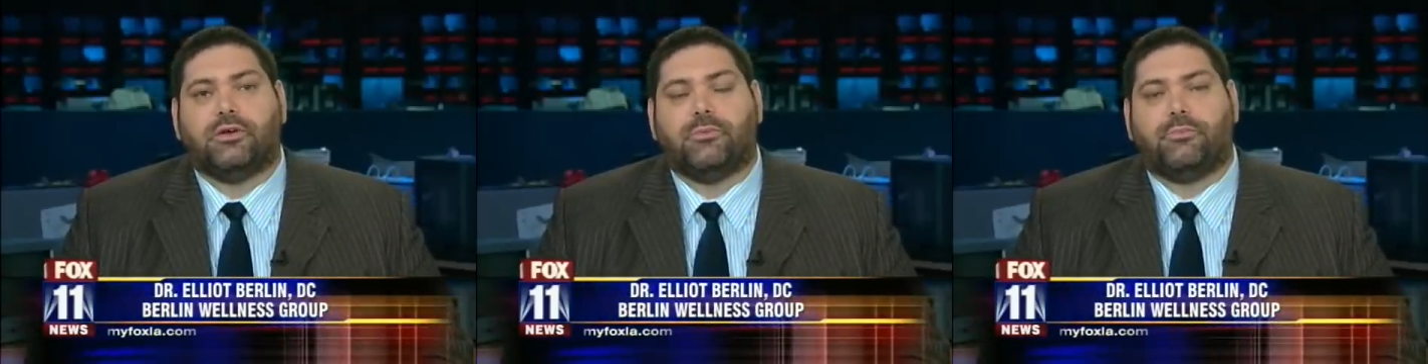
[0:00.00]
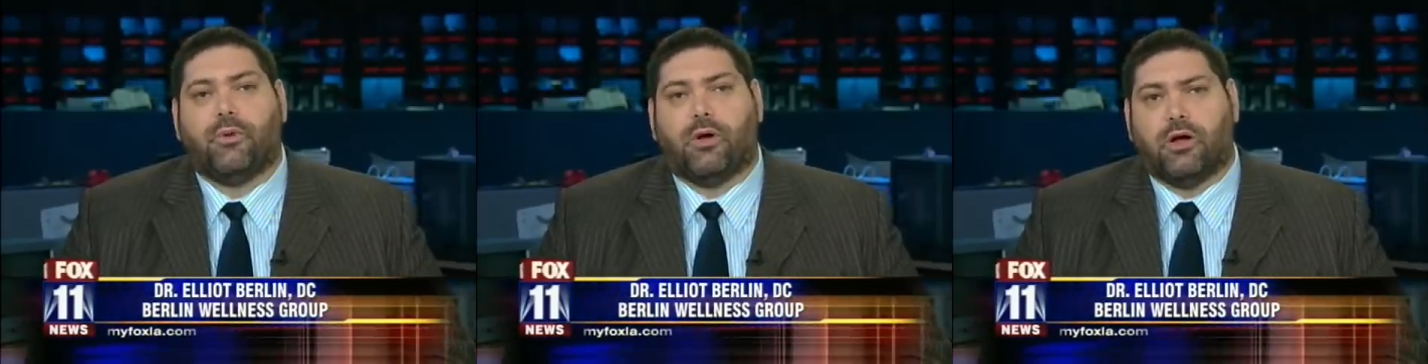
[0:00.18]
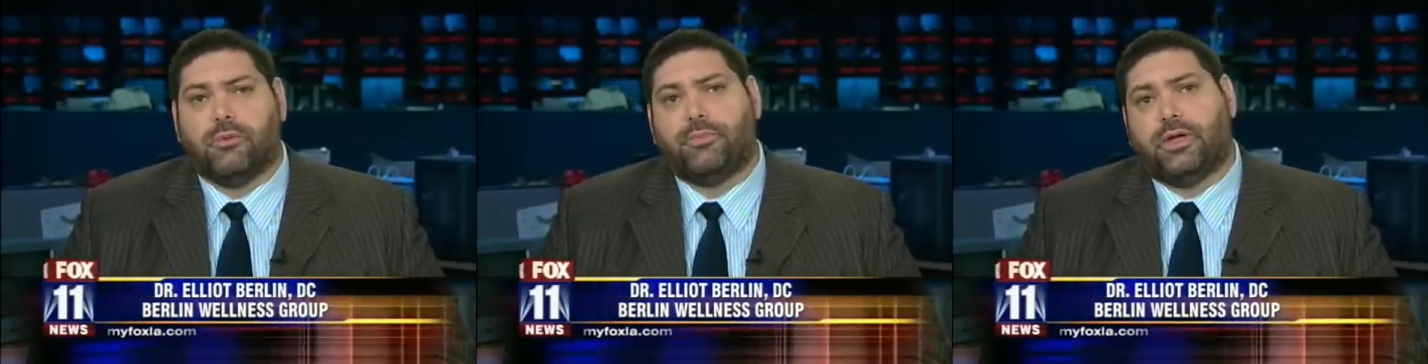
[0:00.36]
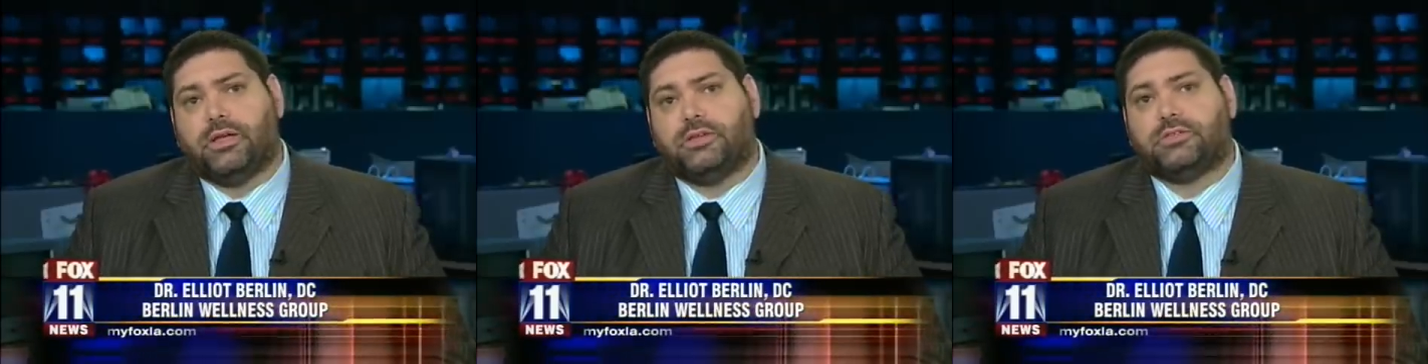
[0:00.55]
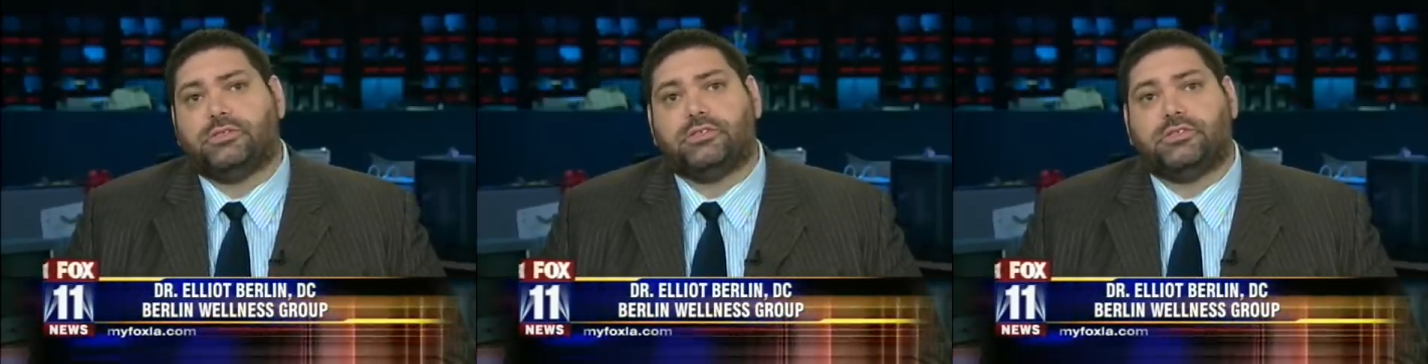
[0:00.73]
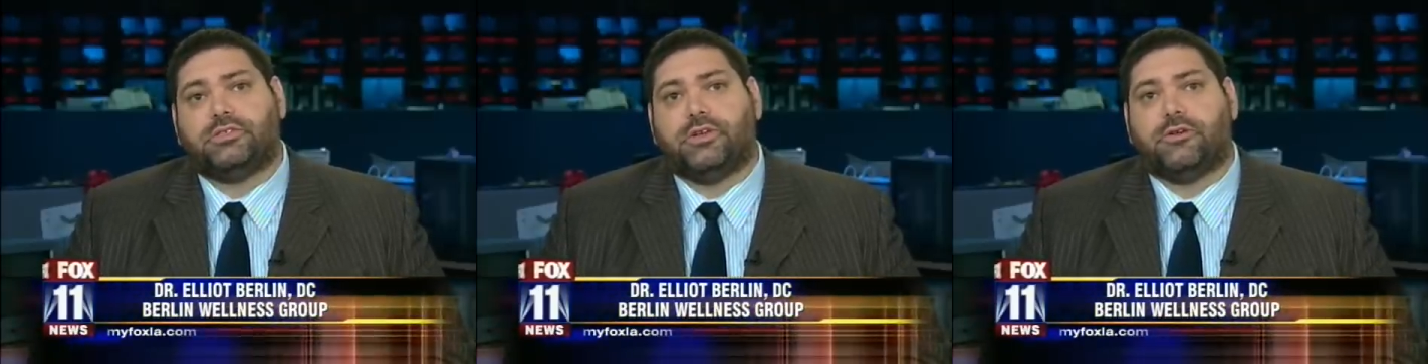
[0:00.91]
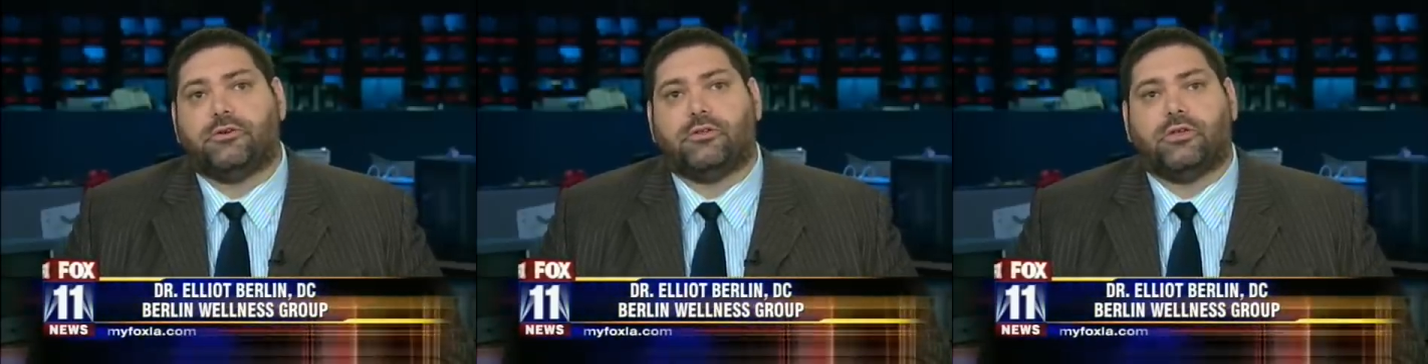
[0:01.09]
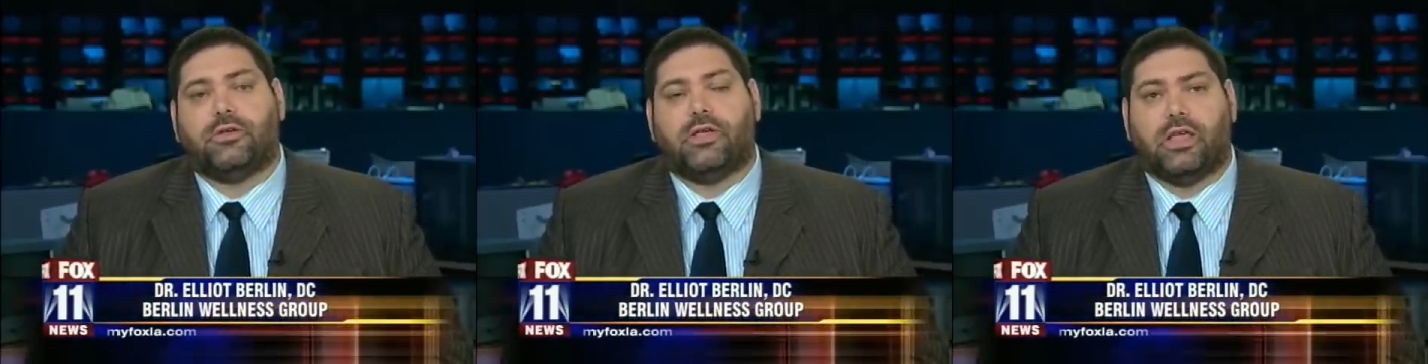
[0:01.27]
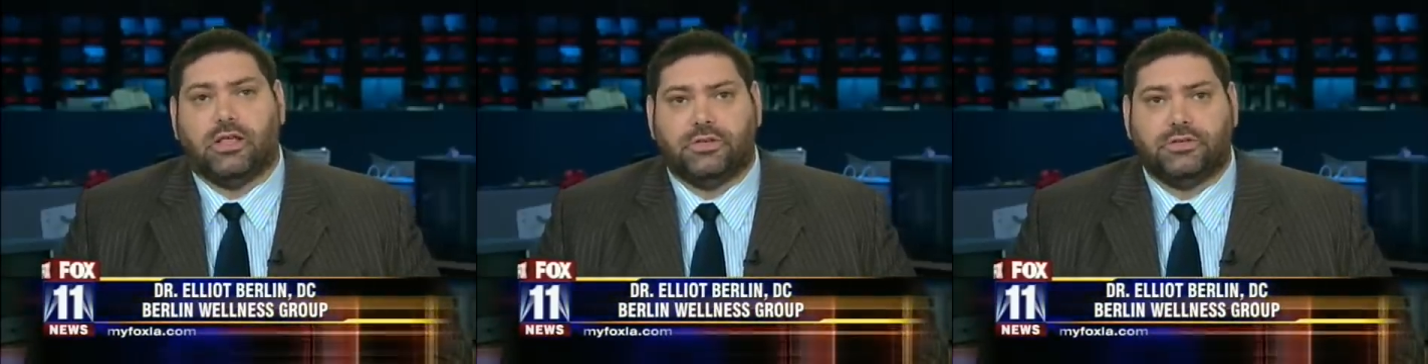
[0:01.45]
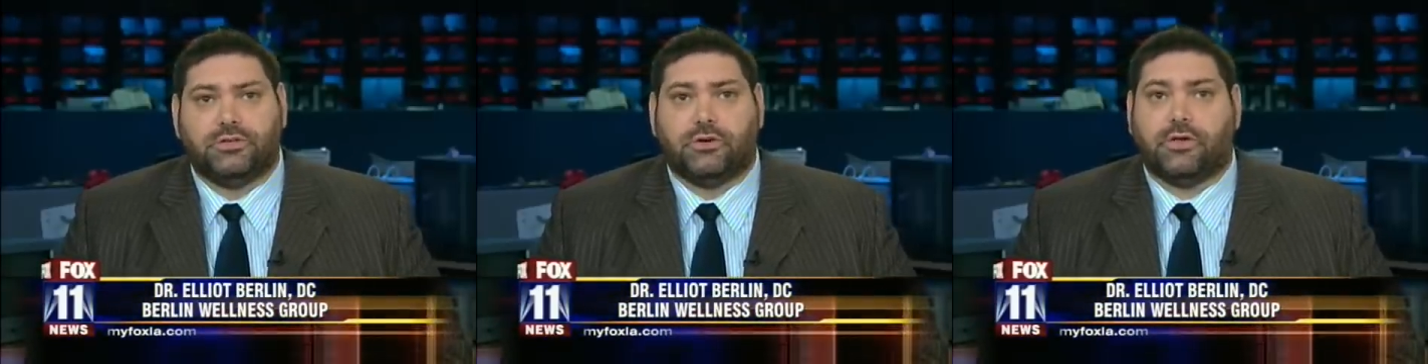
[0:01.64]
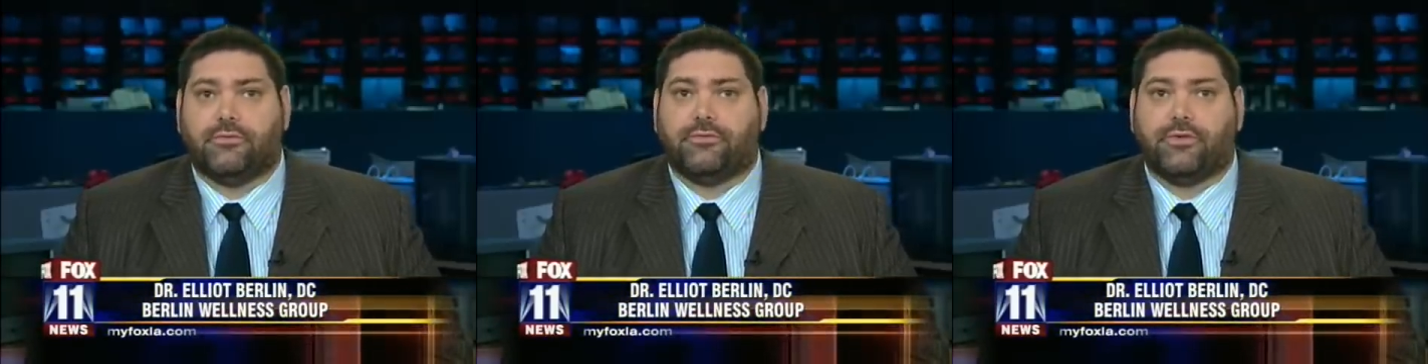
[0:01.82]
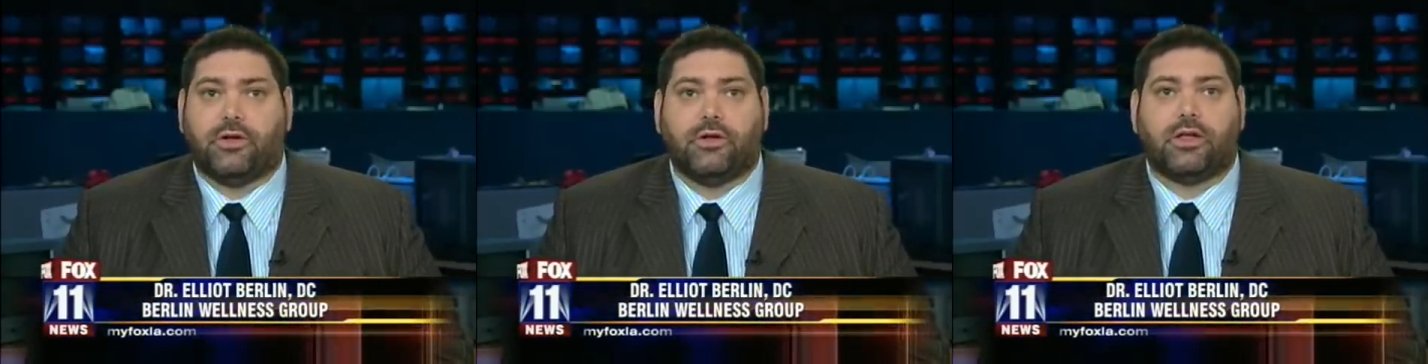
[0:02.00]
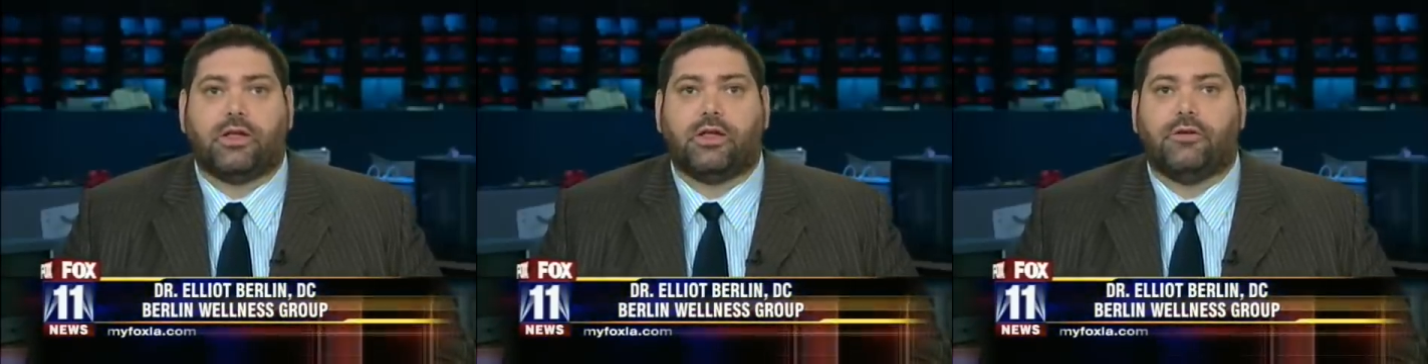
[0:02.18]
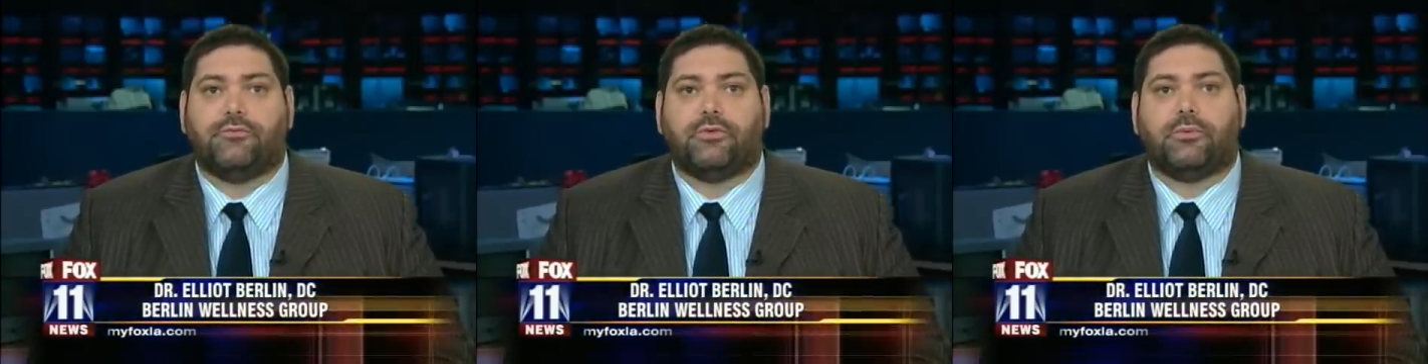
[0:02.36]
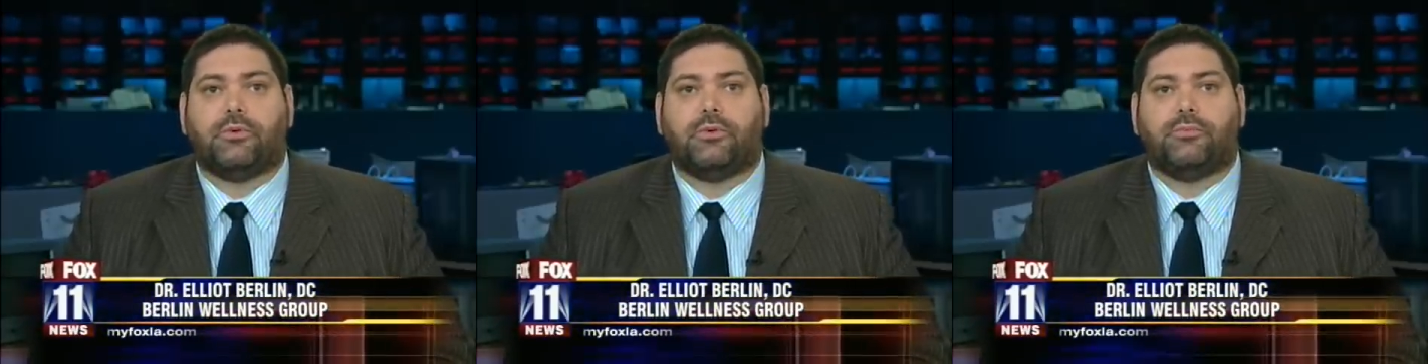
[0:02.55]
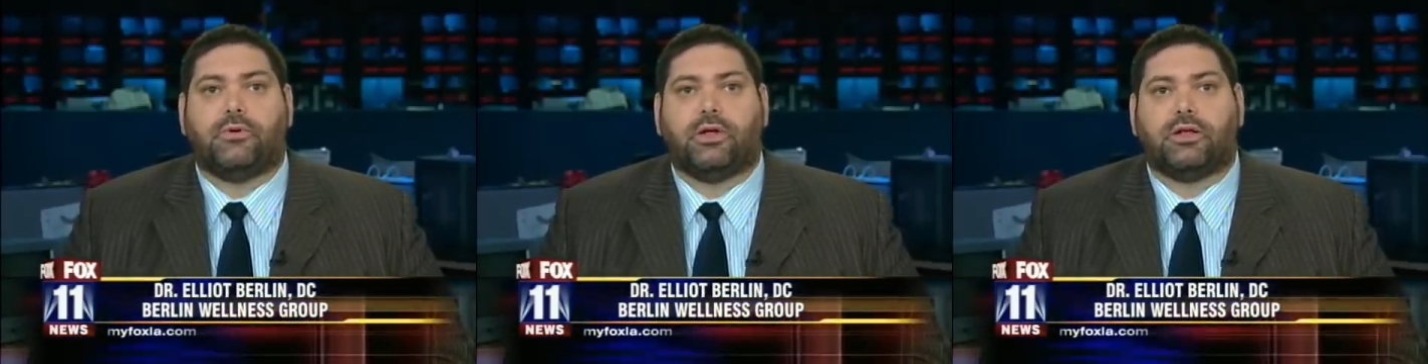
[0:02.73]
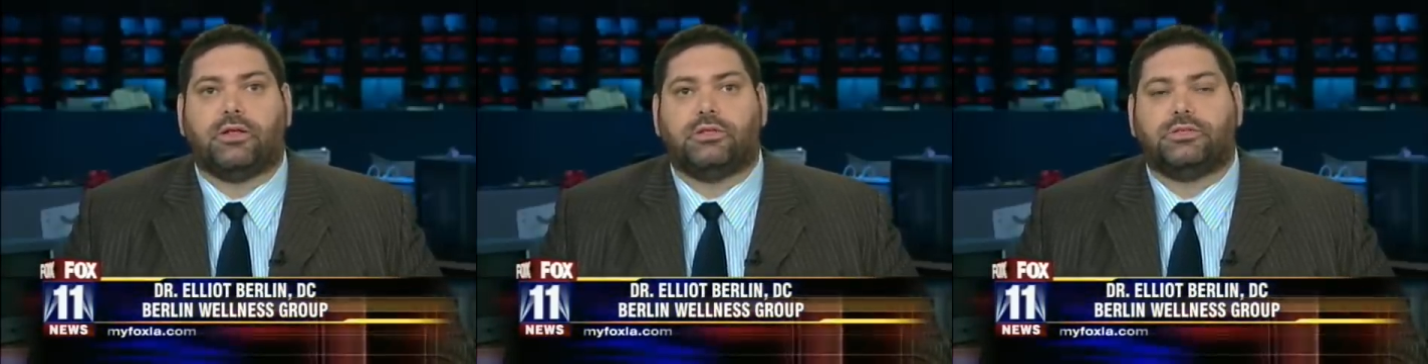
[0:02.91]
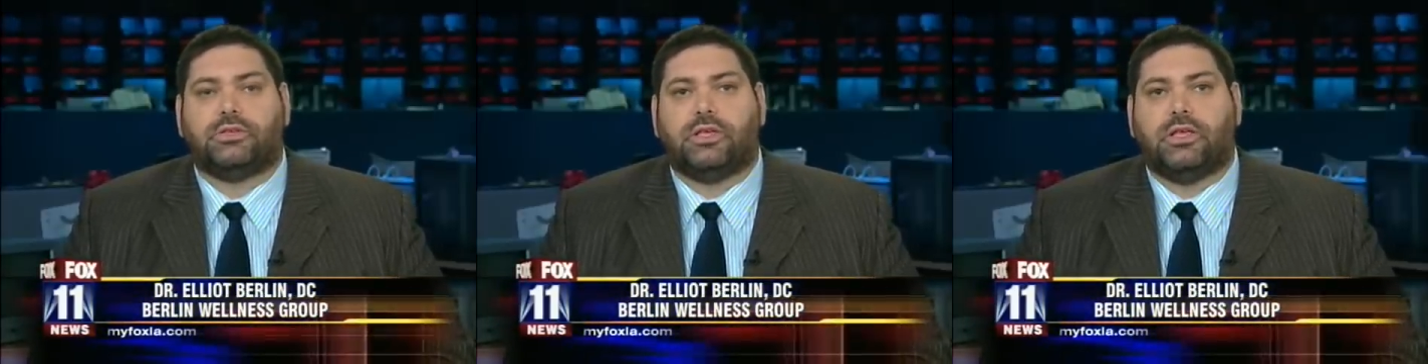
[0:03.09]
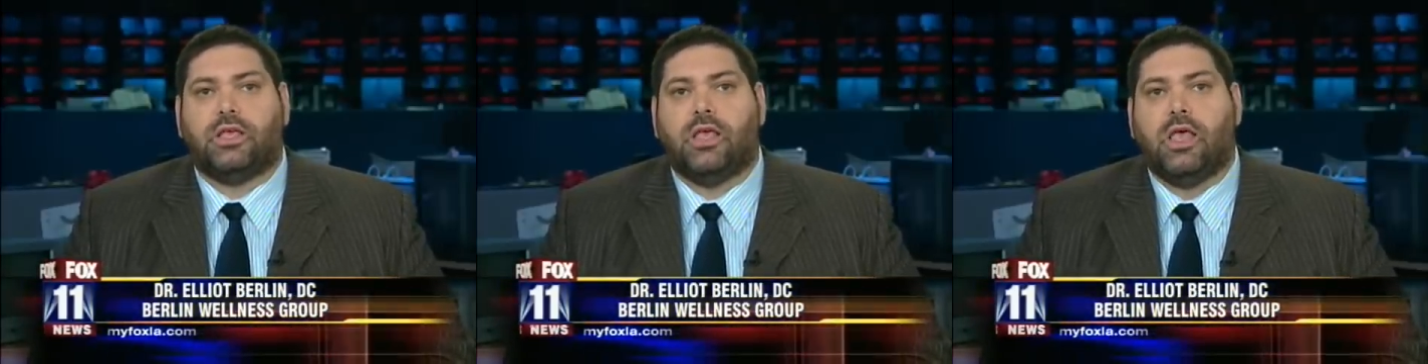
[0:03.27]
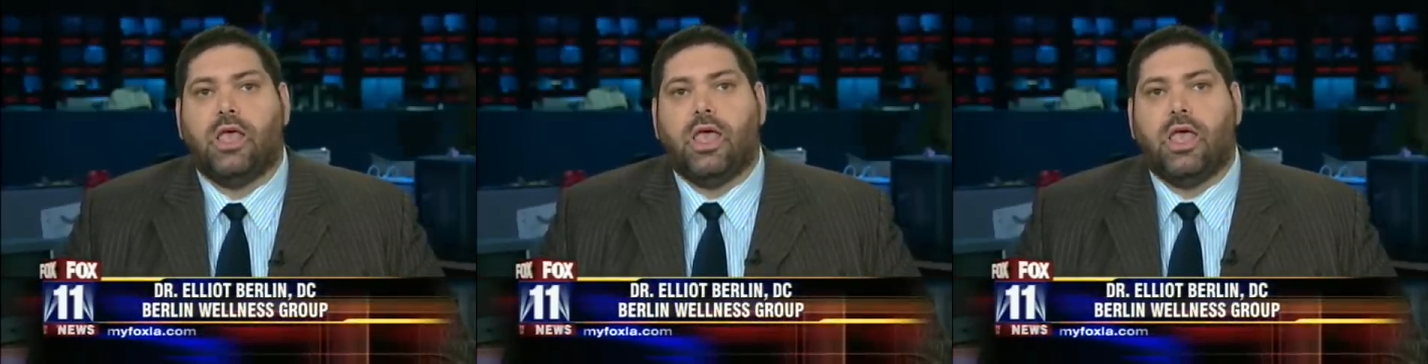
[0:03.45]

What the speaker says: Our patients generally enjoy a very comfortable pregnancy